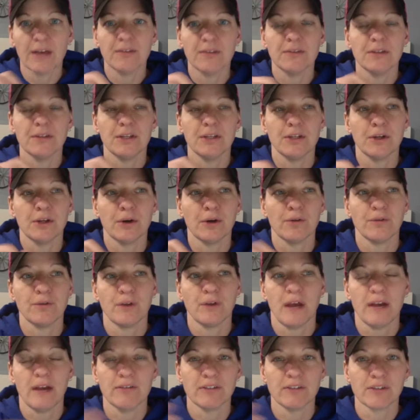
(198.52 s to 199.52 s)
if you
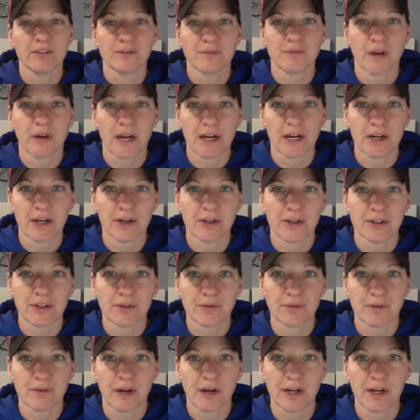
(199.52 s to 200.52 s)
have this fire in the
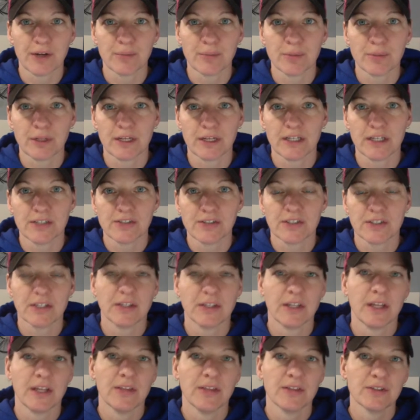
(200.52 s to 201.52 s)
fireplace
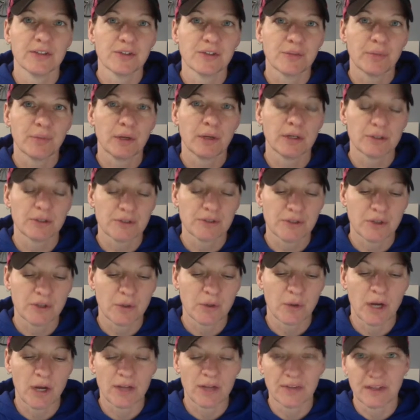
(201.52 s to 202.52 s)
and then the sparks
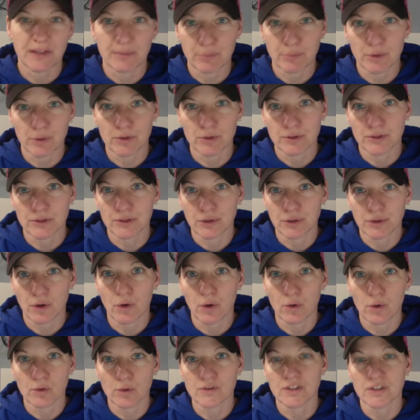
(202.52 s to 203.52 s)
go out and they burn little
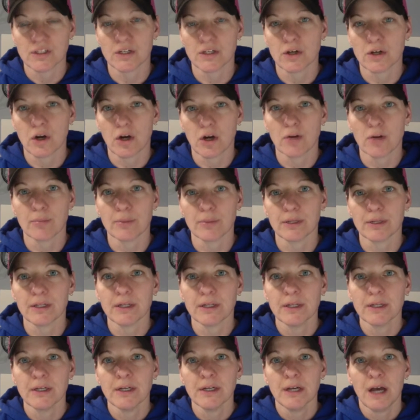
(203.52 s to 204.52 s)
holes in the carpet,
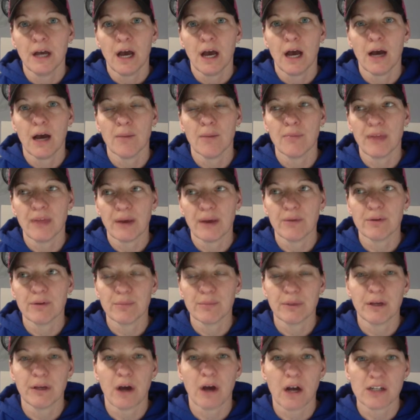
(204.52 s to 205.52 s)
that would
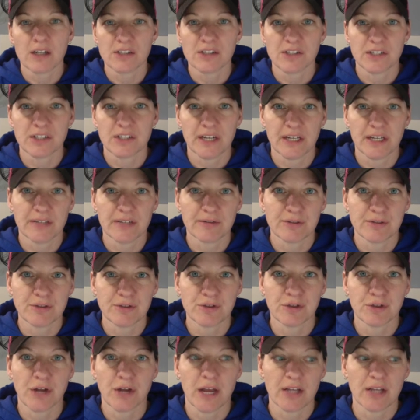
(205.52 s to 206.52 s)
be oxidative
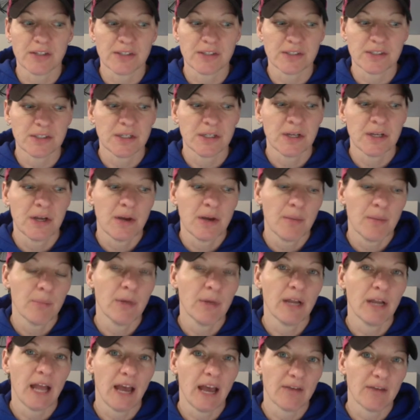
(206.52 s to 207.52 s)
stress.
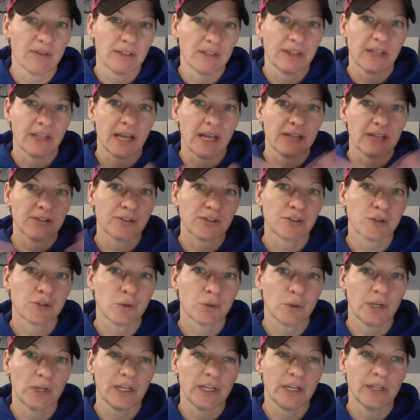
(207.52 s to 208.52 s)
But having that
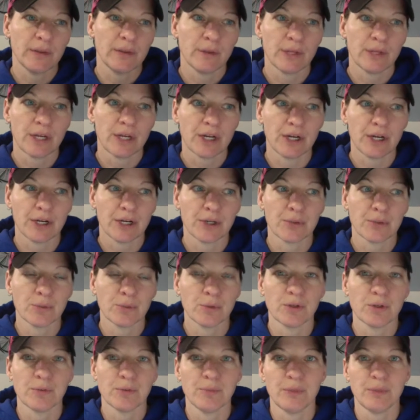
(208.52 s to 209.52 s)
screen there
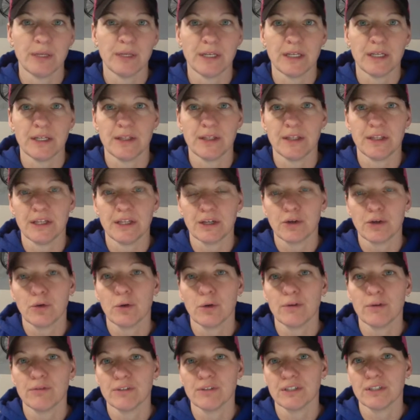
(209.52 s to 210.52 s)
would be the
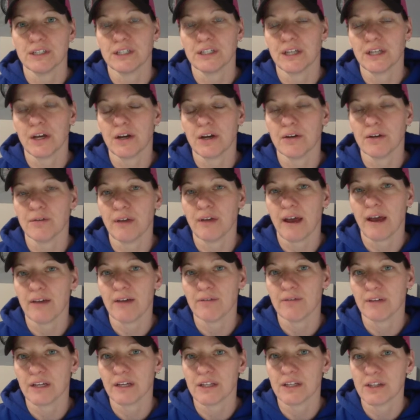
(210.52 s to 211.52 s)
equivalent of
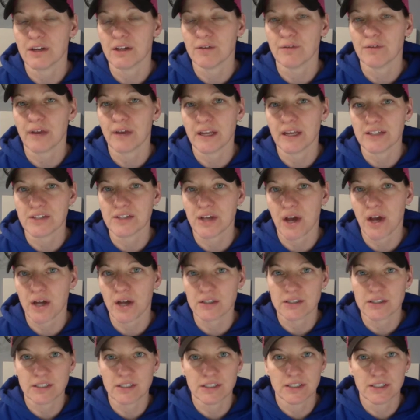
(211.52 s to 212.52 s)
having enough
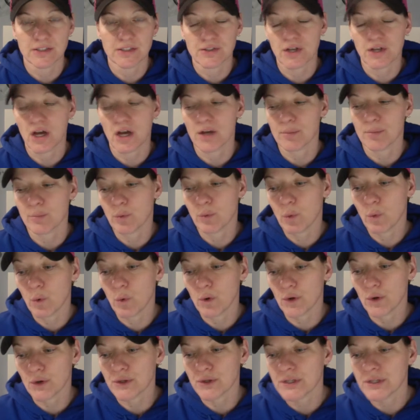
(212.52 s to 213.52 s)
antioxidants on
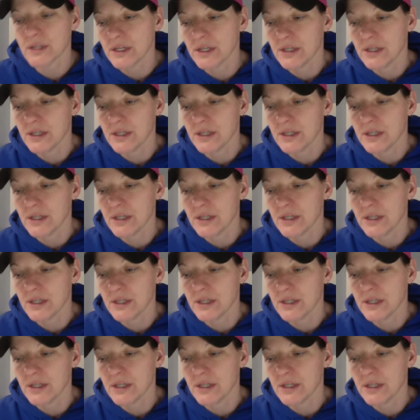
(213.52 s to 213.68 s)
board